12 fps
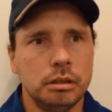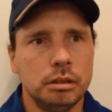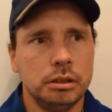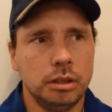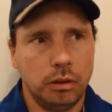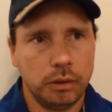
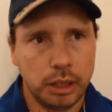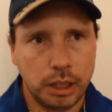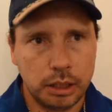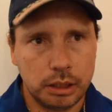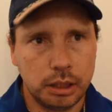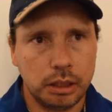So when I
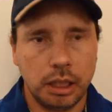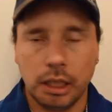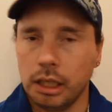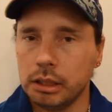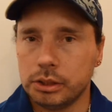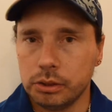got there, I
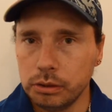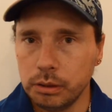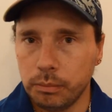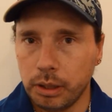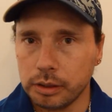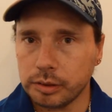got a jewelry
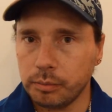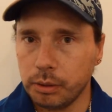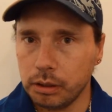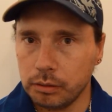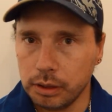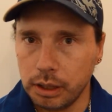box for my
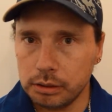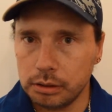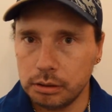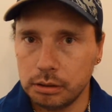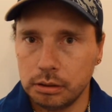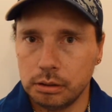little cousin,
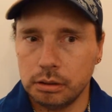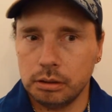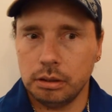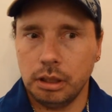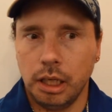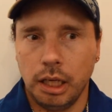
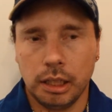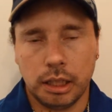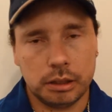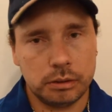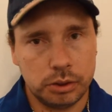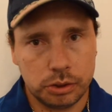and I got
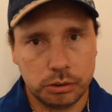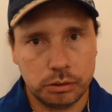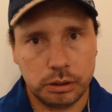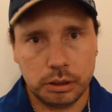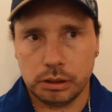some jewelry,